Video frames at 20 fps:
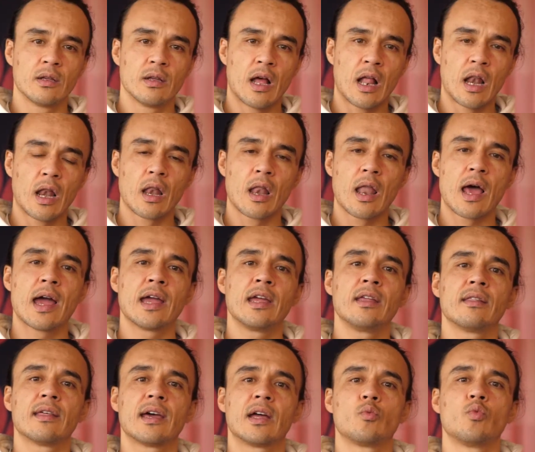
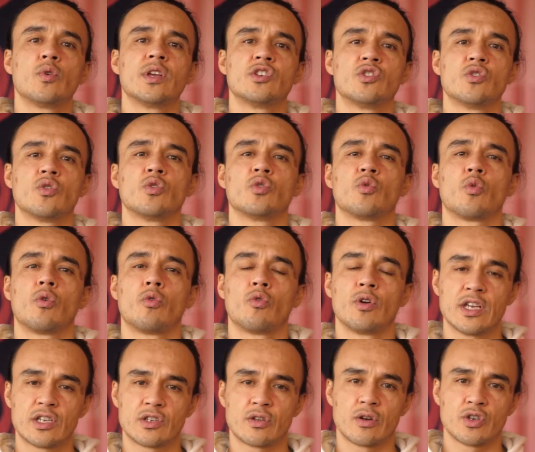align that with your
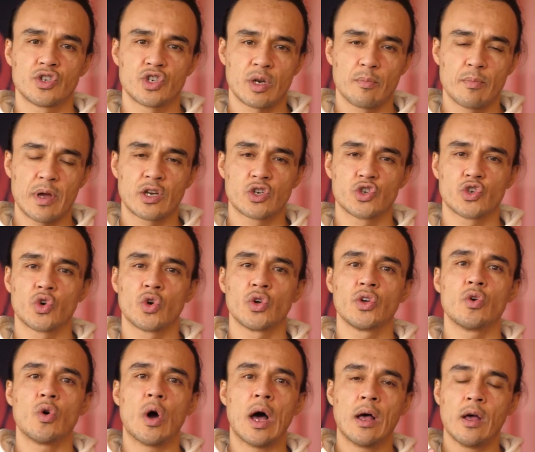research, and make sure
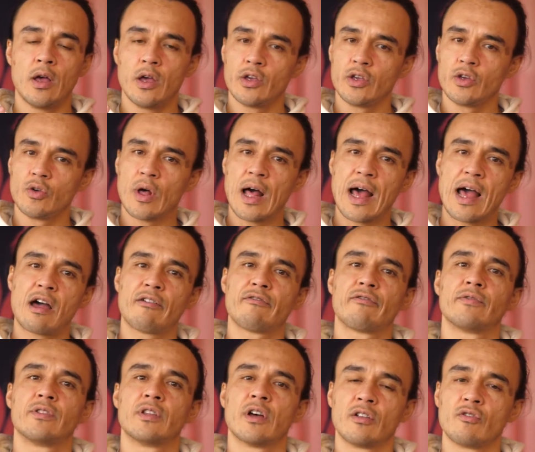you
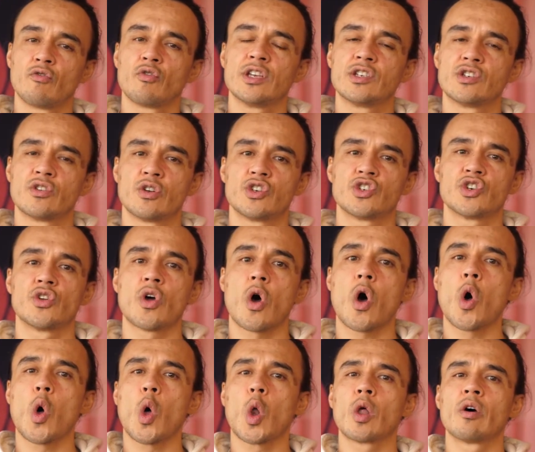have done research on
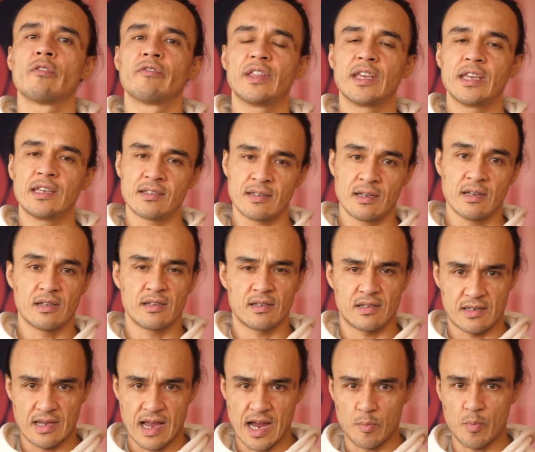all of these
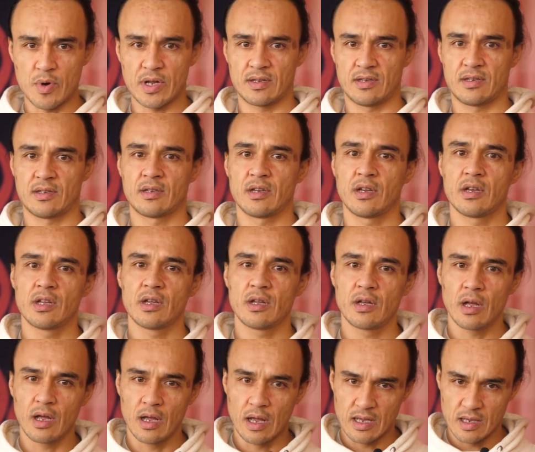segments.
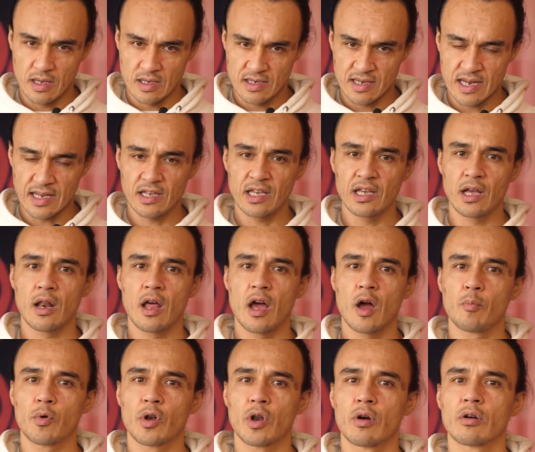Set the
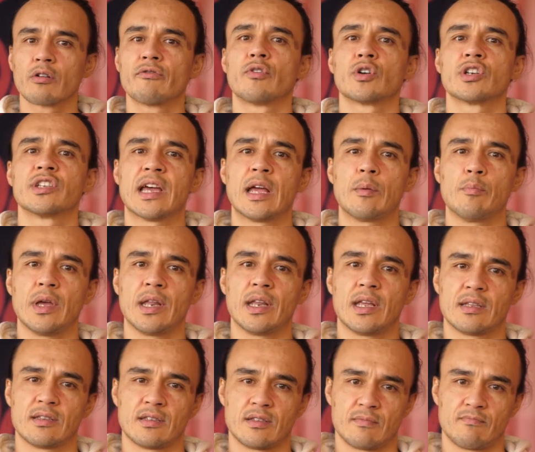alarm clock for 10
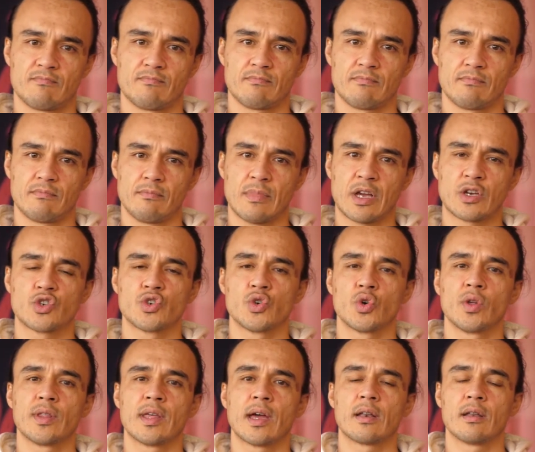minutes. Make
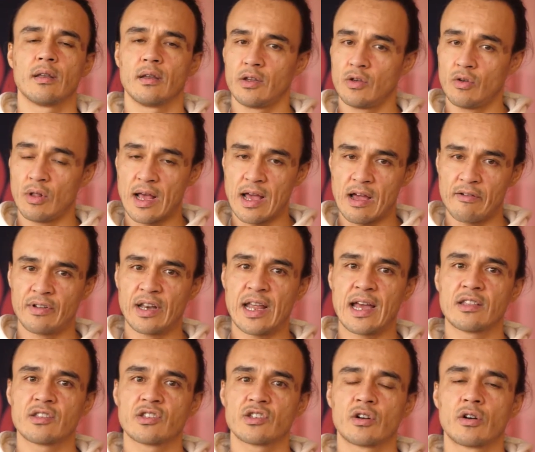sure that you'll have an
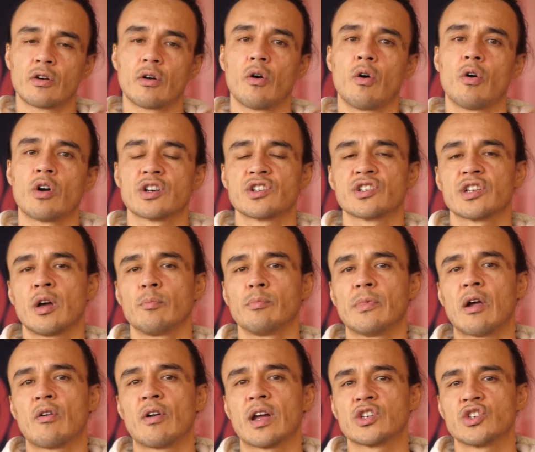answer or some
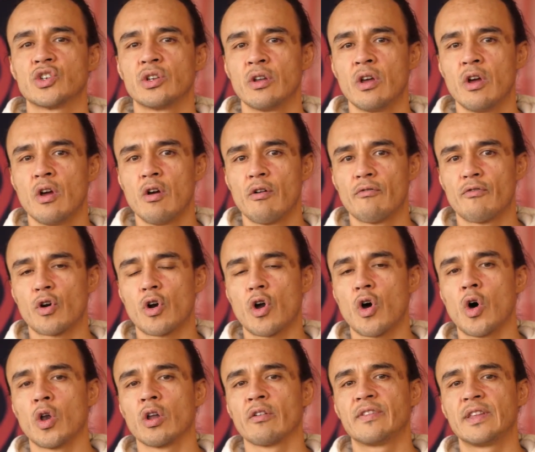direction for
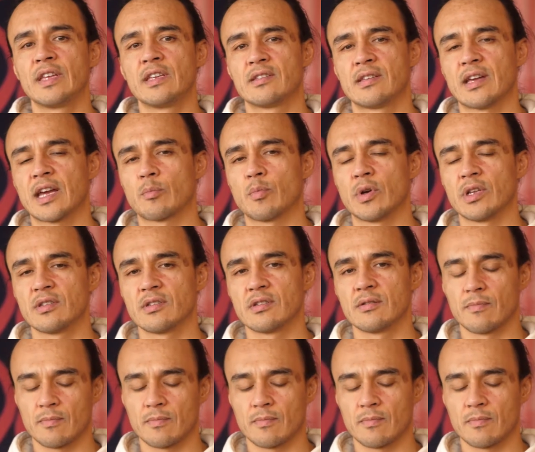all of these segments.